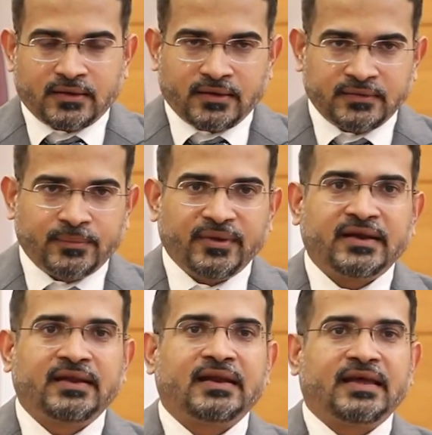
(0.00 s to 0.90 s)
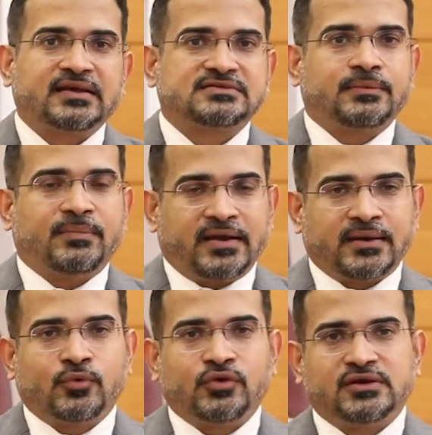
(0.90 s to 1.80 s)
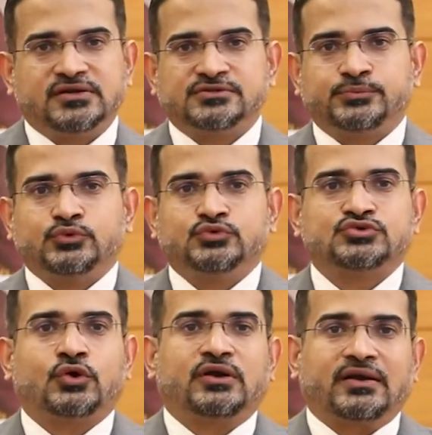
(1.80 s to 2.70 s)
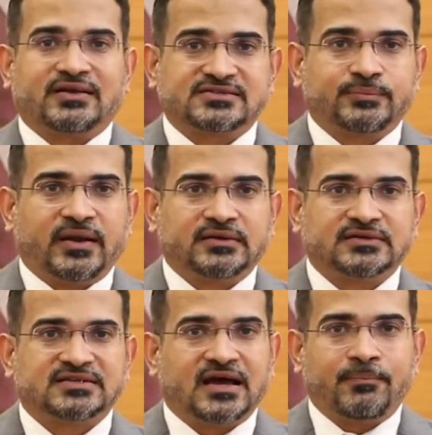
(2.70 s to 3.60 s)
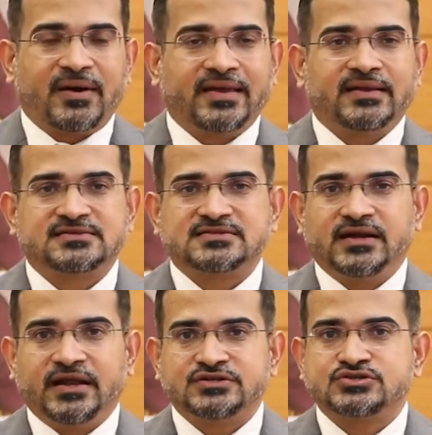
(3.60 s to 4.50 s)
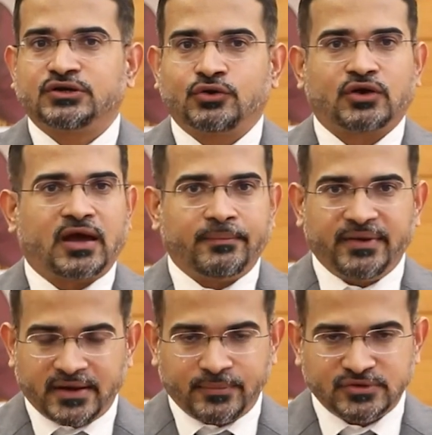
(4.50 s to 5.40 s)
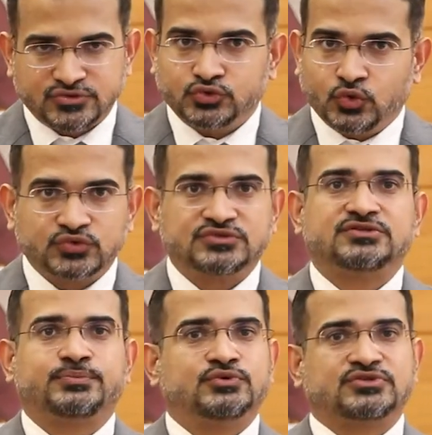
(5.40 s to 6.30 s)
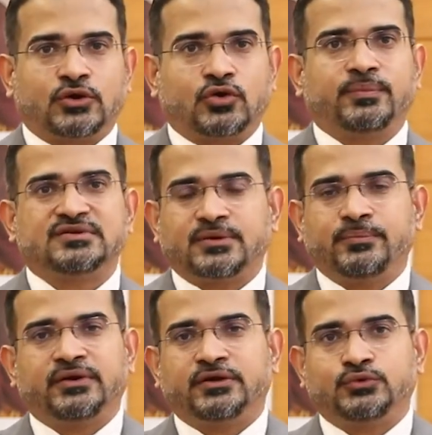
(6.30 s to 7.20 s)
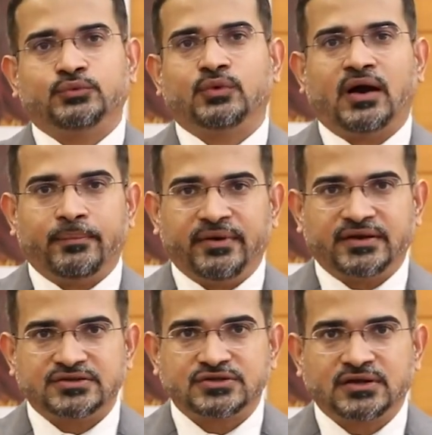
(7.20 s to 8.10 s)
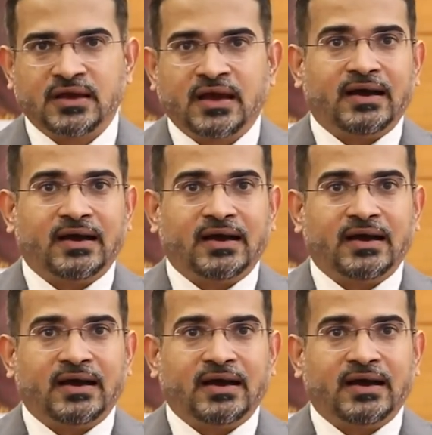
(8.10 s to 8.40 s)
in the beginning, like I said, matrimonial disputes or trust matters are by its nature not arbitrable. So those disputes cannot be submitted to arbitration.